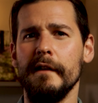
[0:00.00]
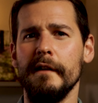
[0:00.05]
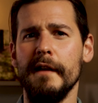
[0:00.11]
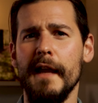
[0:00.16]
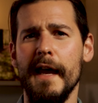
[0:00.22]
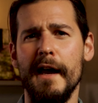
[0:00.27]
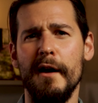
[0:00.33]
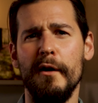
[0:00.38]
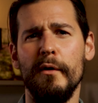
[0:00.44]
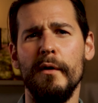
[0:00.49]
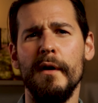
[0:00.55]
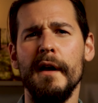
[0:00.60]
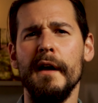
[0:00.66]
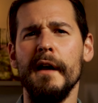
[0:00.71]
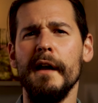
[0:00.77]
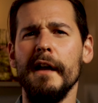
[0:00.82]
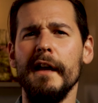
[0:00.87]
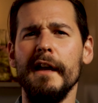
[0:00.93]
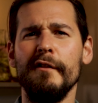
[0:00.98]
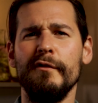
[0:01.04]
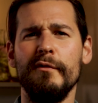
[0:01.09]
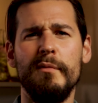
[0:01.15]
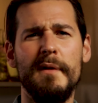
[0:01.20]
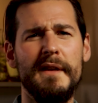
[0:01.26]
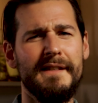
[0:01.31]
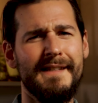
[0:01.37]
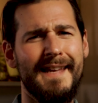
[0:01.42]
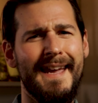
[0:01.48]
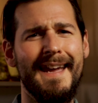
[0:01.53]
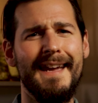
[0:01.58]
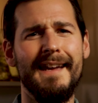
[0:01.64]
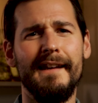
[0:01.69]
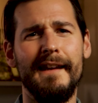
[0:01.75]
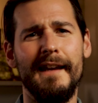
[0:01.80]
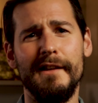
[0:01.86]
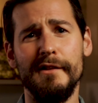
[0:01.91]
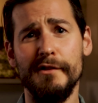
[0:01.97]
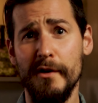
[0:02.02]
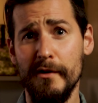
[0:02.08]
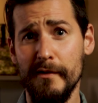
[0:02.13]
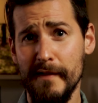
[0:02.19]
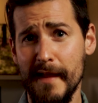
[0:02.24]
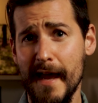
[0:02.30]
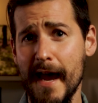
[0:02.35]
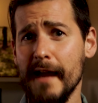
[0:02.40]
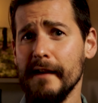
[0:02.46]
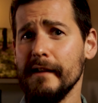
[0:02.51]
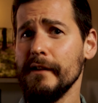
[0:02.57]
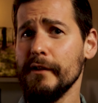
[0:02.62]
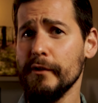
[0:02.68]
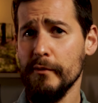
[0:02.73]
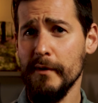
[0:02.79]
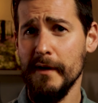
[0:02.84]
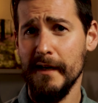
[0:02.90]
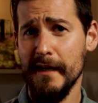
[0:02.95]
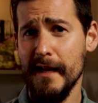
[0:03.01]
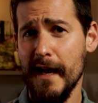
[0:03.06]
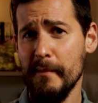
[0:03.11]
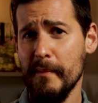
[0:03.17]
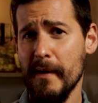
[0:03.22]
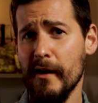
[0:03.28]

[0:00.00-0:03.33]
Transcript: Now, if we take and turn that 3 to 9